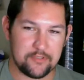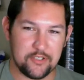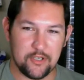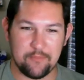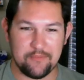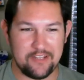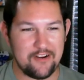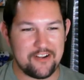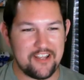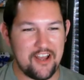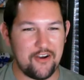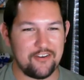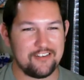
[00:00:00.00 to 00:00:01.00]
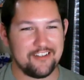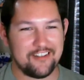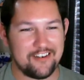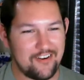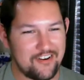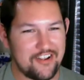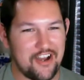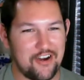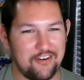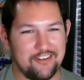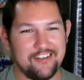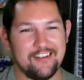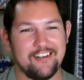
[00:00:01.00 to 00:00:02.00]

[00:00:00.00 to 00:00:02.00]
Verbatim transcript: Tube. There you go. There you go.